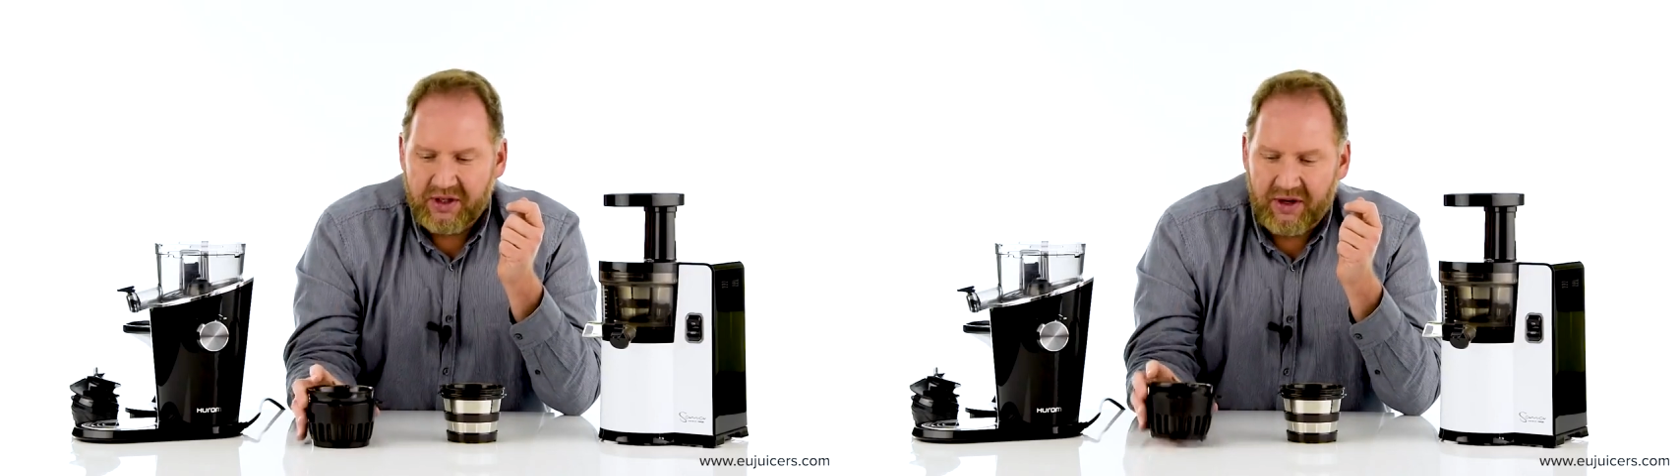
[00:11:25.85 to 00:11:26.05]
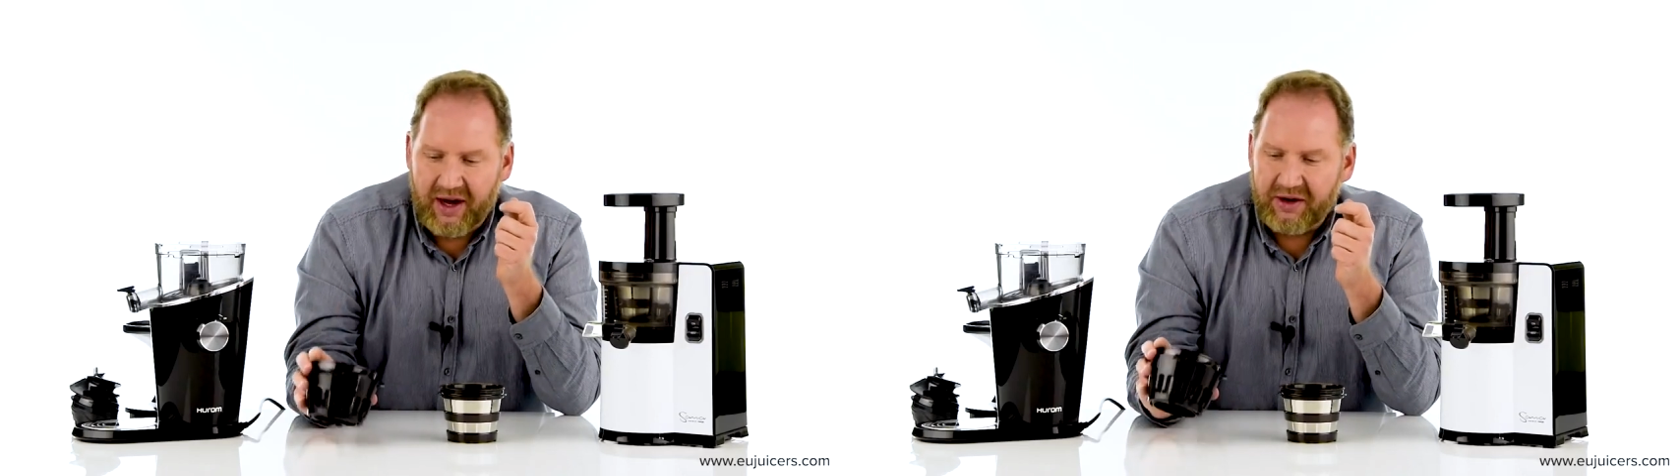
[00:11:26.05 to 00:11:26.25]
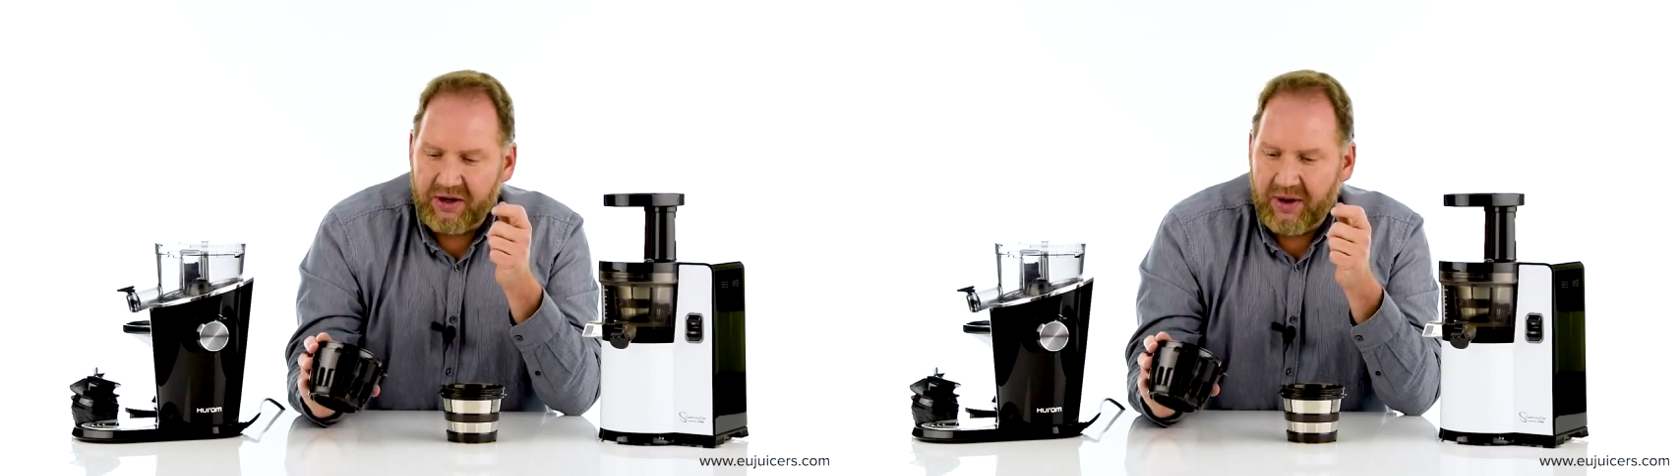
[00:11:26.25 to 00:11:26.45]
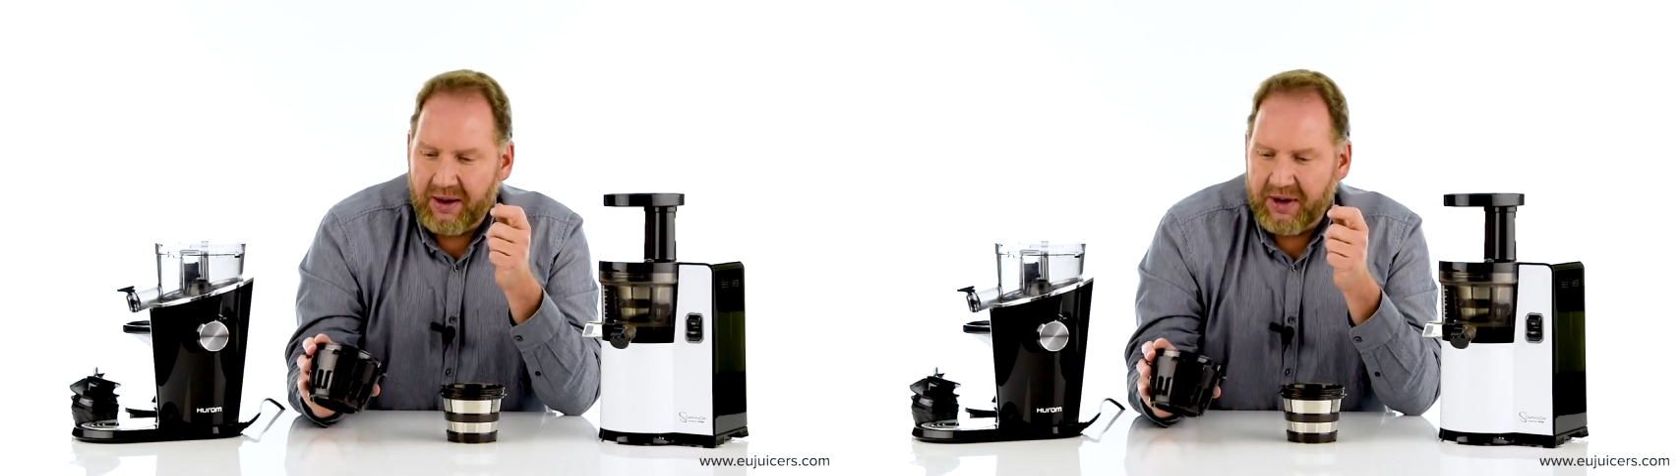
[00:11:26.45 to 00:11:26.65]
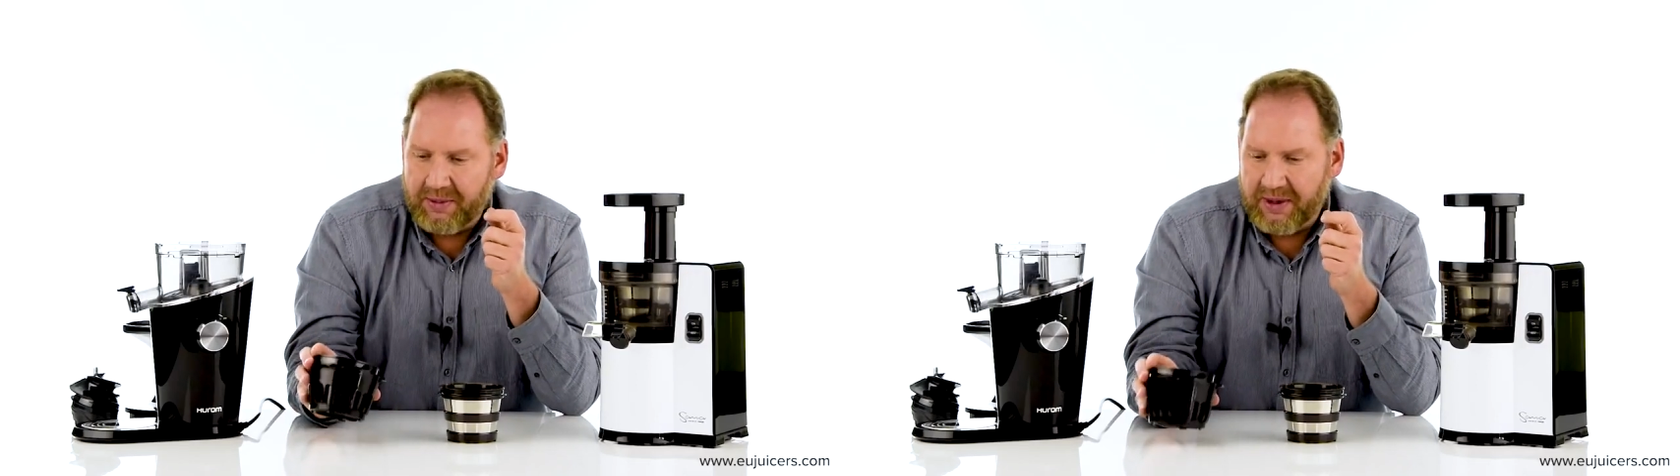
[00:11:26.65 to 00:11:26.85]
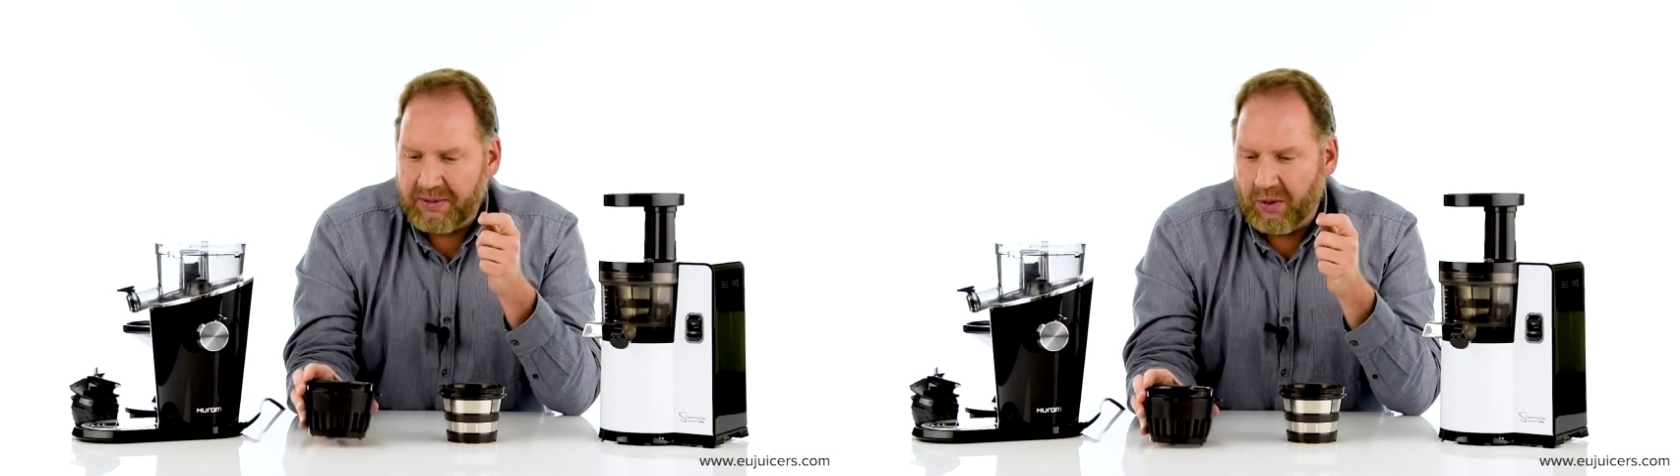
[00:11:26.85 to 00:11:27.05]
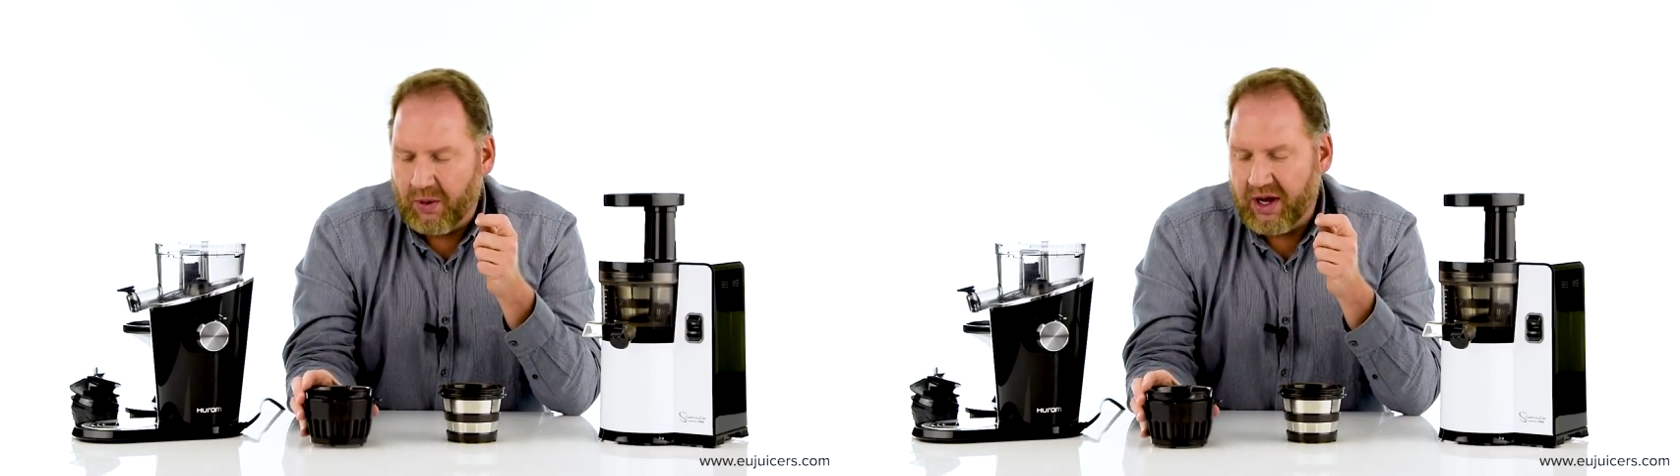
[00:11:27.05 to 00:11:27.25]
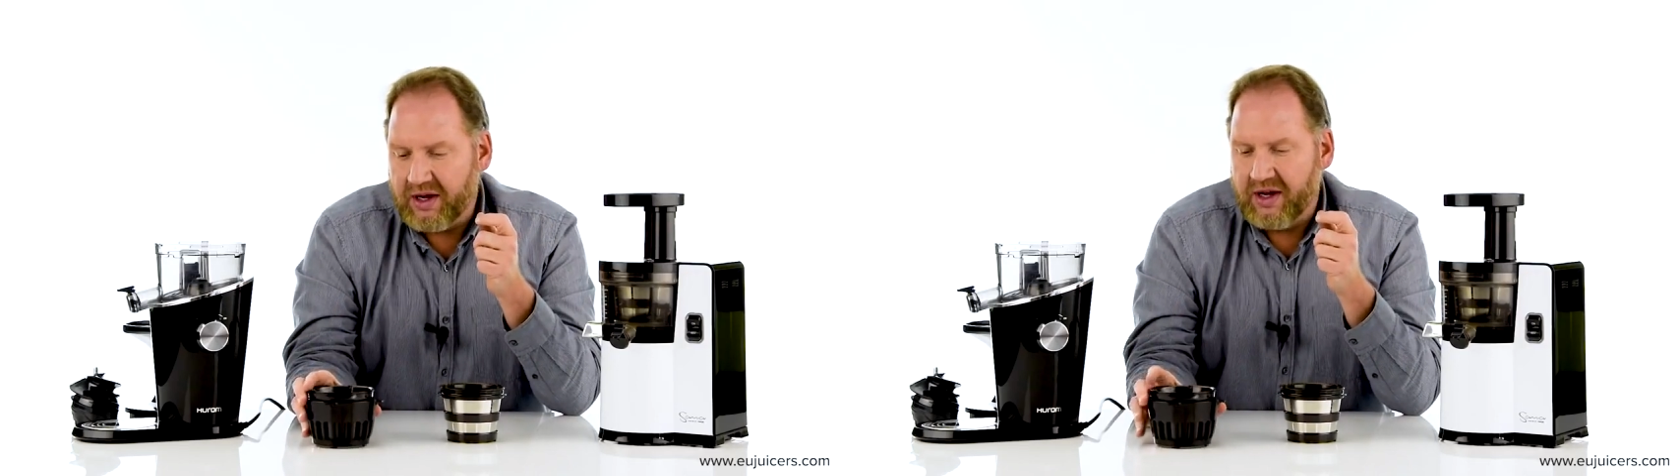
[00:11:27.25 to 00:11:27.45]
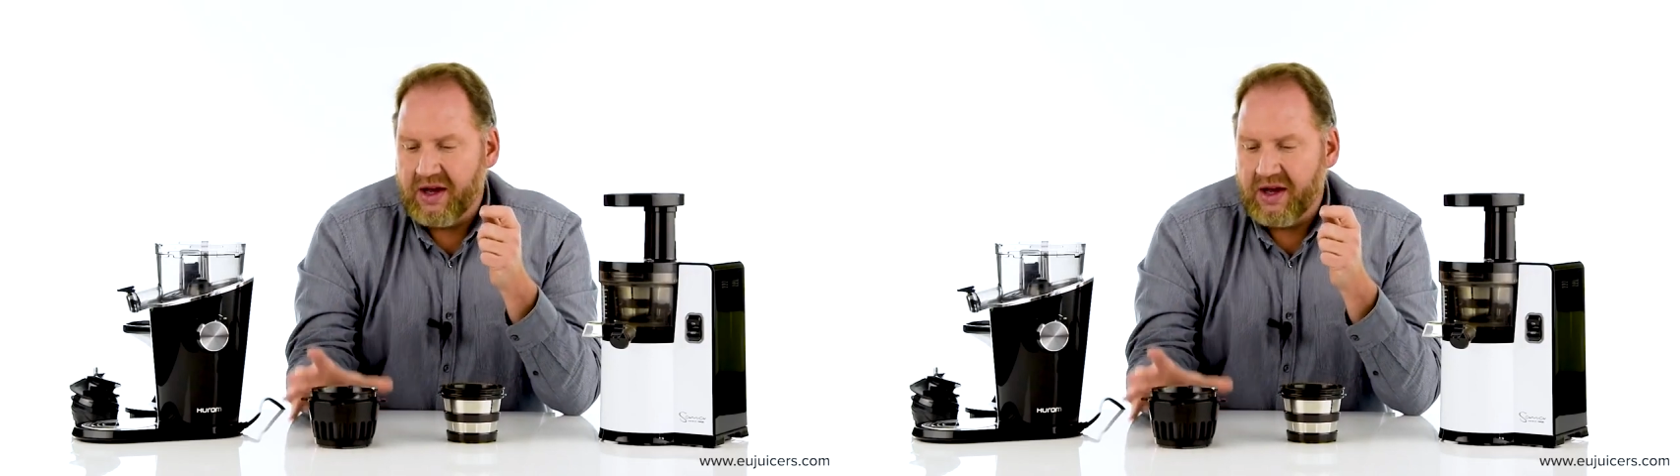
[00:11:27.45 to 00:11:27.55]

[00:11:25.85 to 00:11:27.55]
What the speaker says: You know, I don't know how many people want